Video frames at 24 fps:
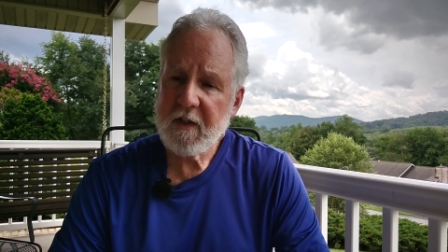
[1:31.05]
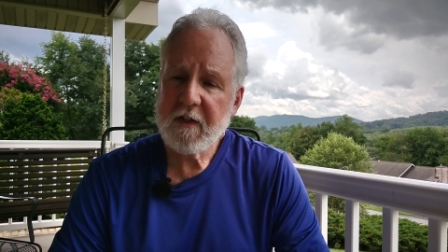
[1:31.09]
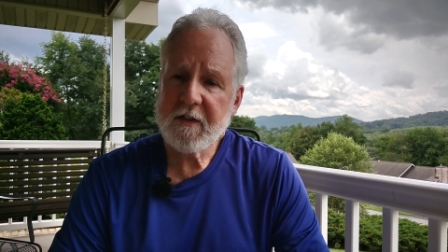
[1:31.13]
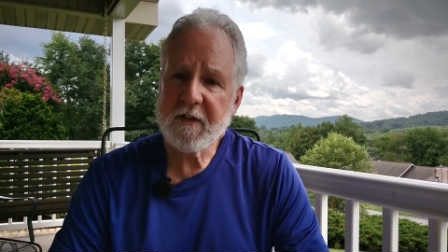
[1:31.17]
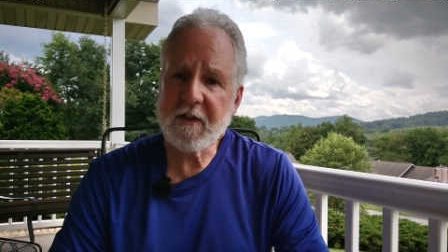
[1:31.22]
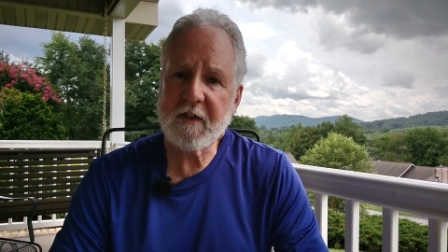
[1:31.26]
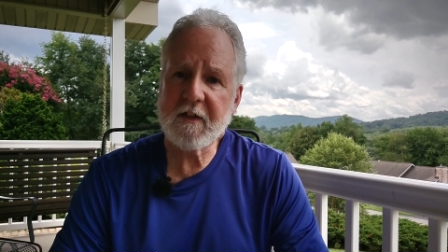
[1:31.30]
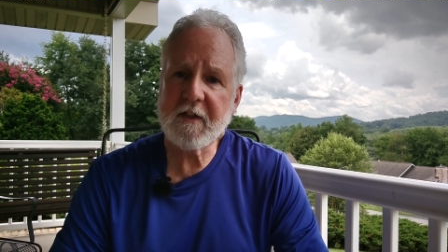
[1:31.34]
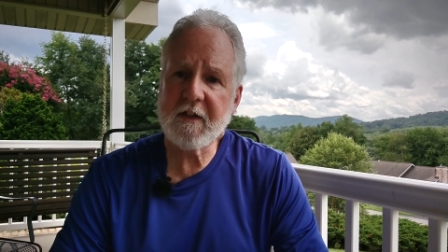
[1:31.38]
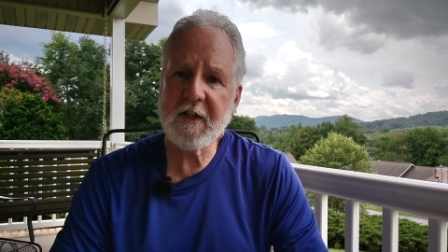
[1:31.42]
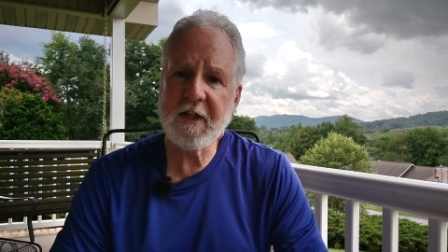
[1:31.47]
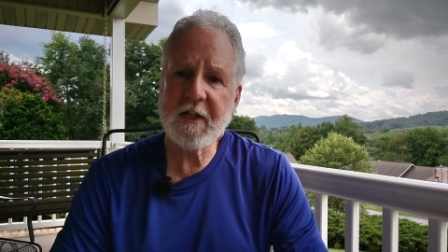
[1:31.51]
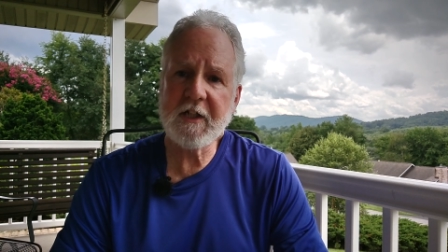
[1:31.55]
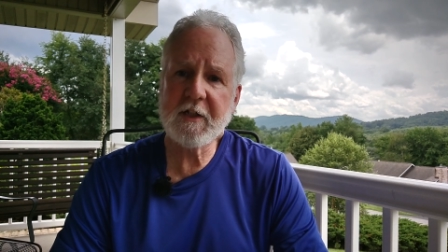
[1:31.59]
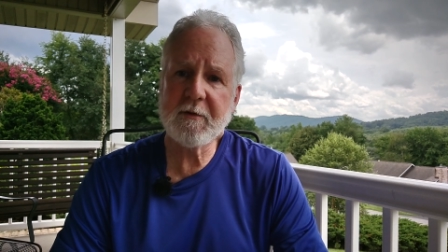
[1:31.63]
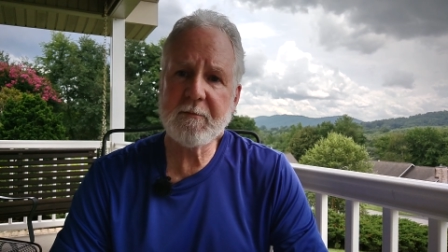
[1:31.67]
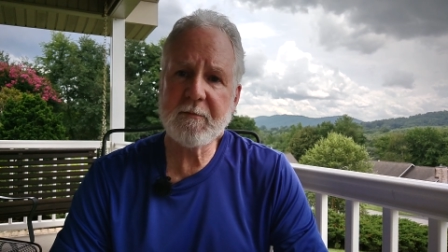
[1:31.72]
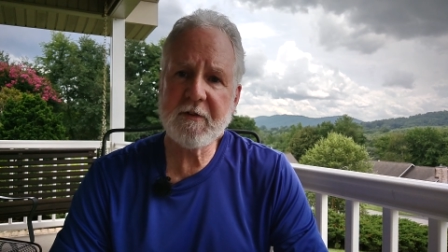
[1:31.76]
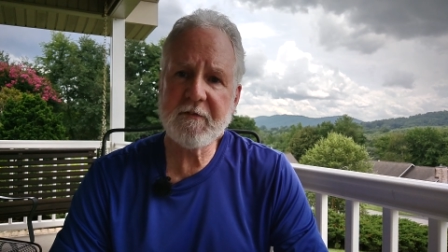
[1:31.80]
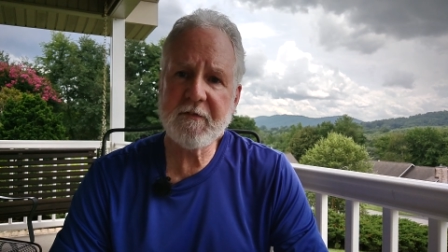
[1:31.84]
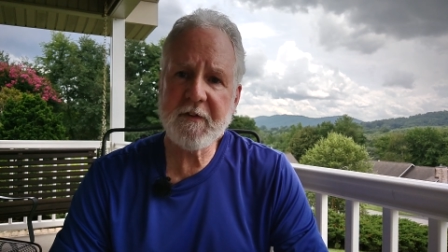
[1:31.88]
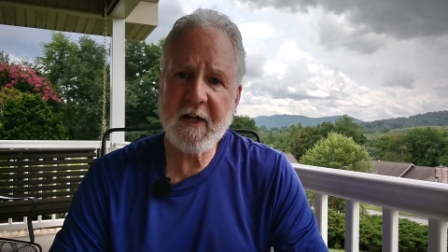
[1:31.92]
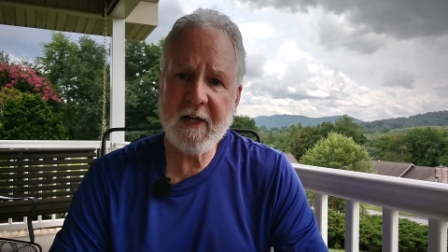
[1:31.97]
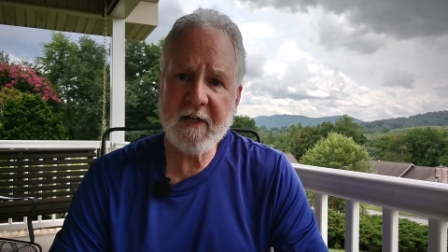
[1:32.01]
the kingdom
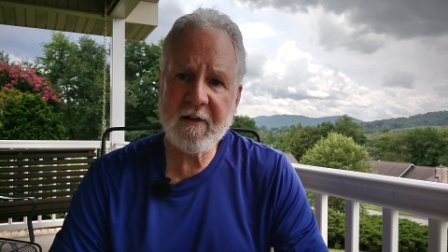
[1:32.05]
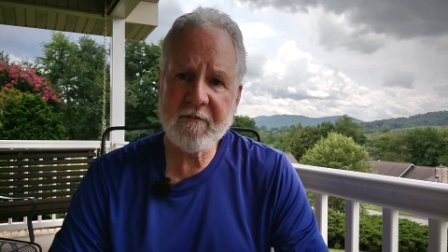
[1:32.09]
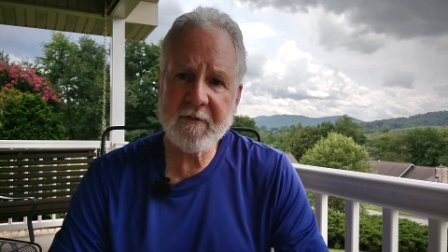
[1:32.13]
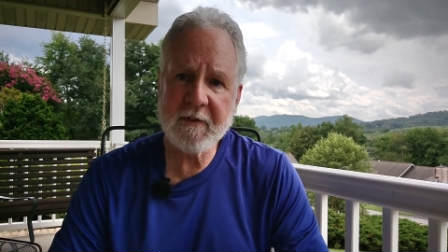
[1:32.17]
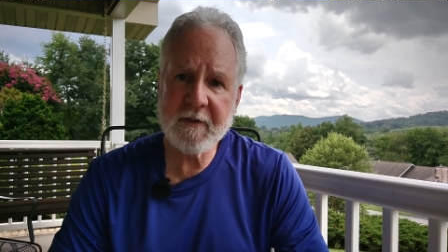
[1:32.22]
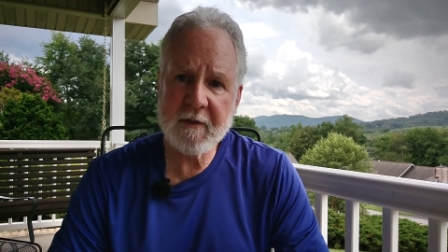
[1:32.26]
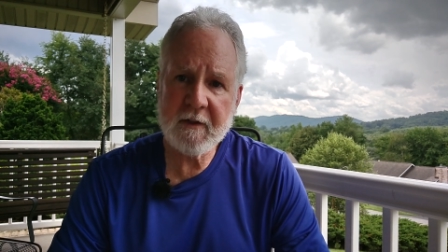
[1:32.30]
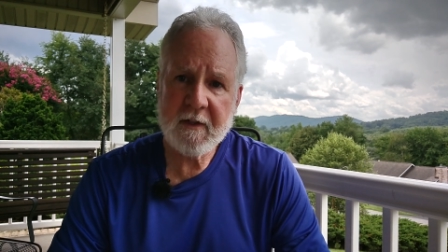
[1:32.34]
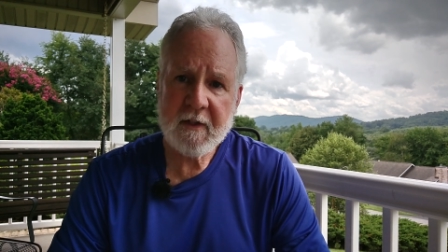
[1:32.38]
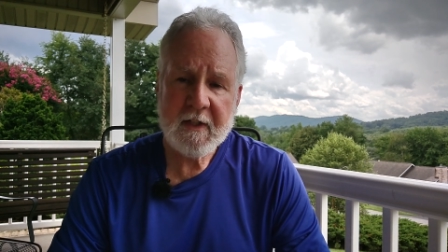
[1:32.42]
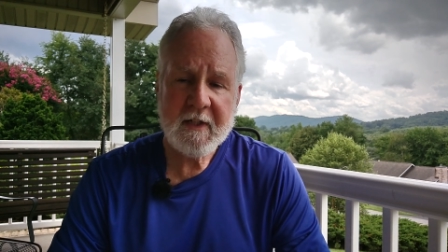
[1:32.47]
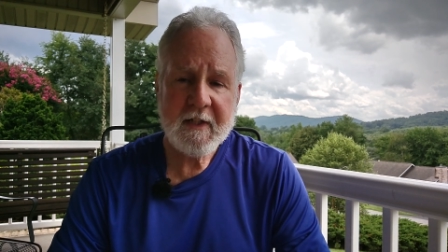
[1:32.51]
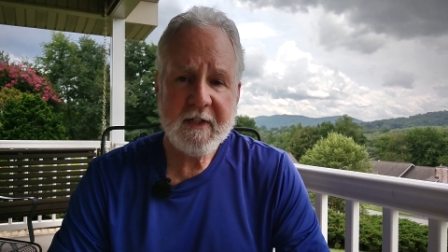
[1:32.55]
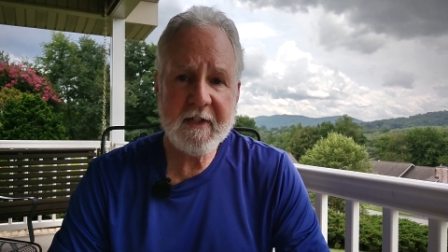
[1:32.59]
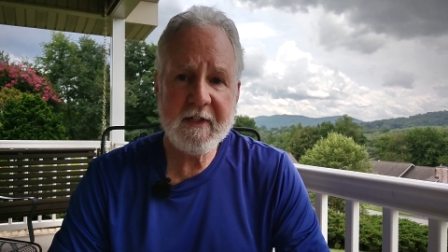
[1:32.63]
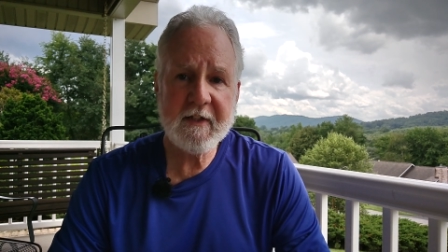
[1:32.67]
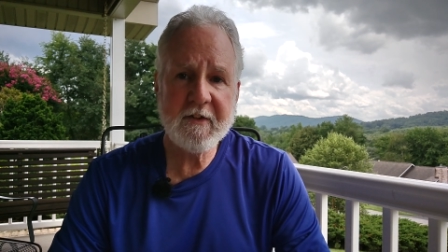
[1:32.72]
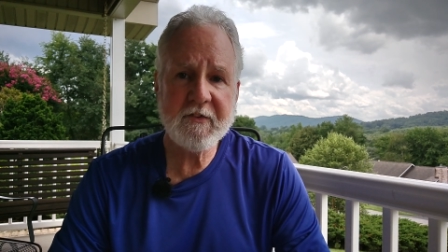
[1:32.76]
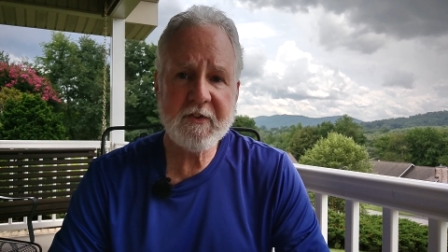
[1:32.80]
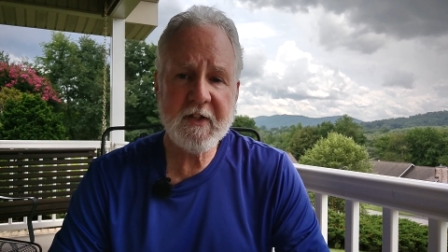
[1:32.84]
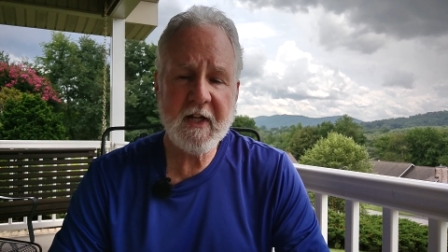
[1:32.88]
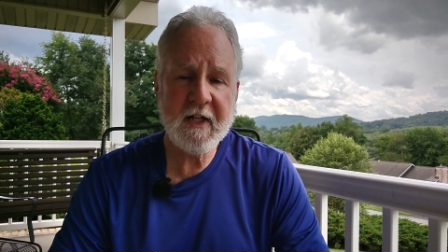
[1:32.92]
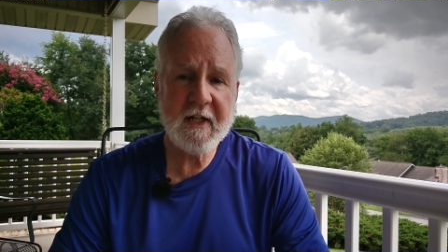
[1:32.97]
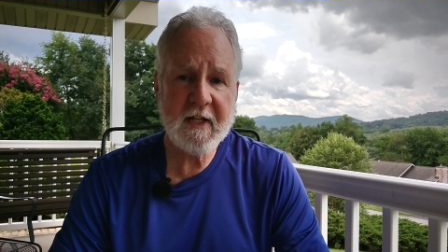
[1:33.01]
of heaven
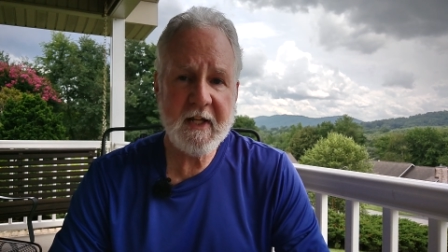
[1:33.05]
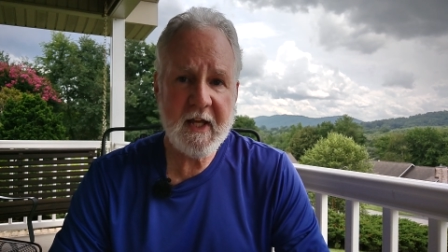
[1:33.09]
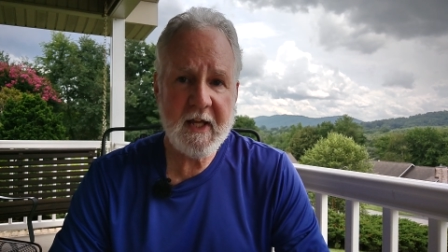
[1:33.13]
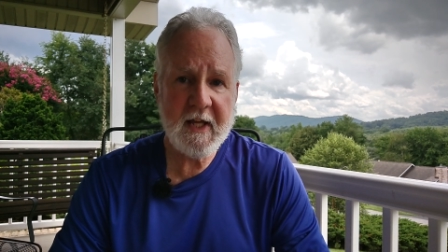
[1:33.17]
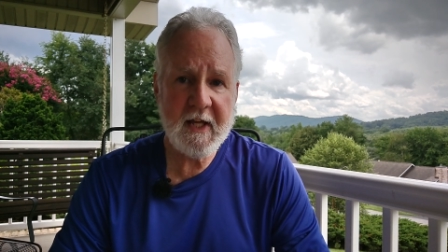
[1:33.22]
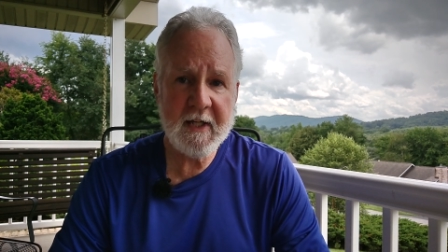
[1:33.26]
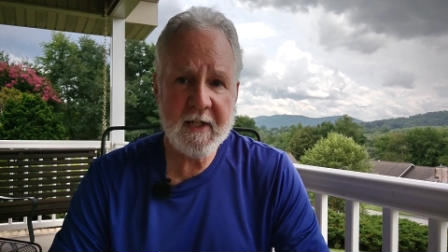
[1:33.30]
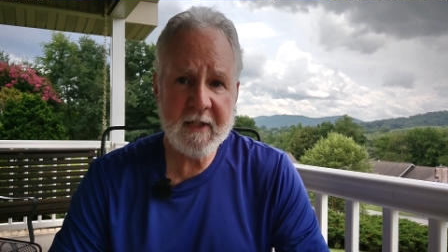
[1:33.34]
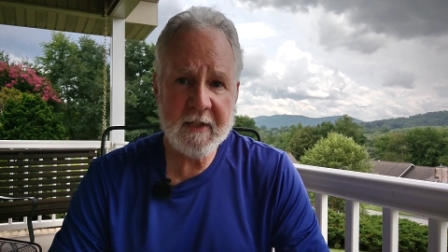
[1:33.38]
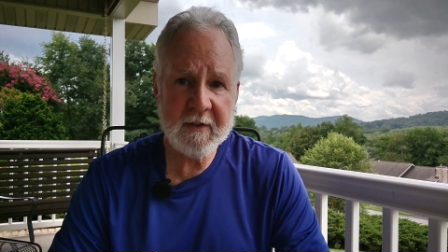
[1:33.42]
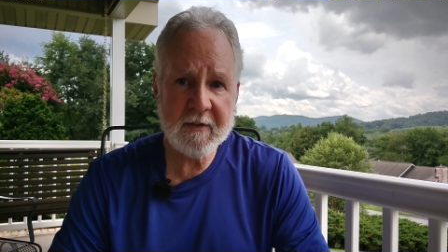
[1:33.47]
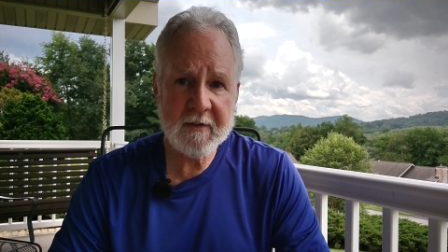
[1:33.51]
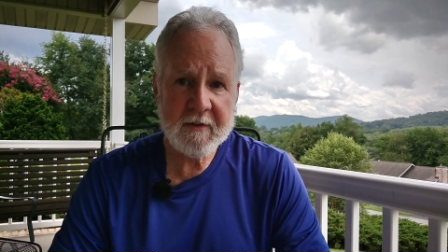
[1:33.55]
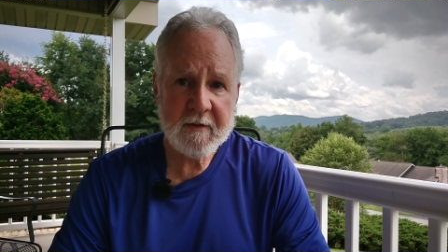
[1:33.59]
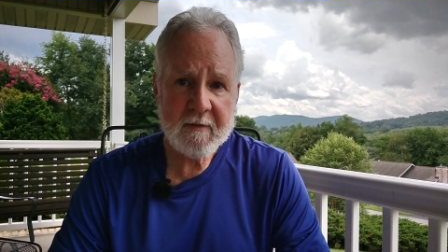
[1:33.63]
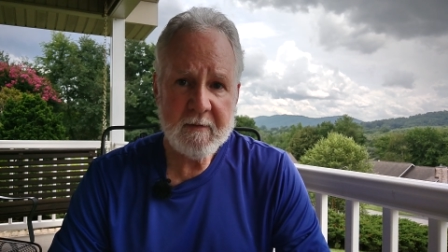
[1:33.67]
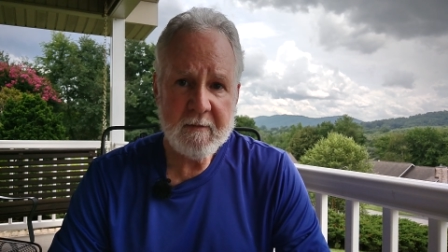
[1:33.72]
is at hand,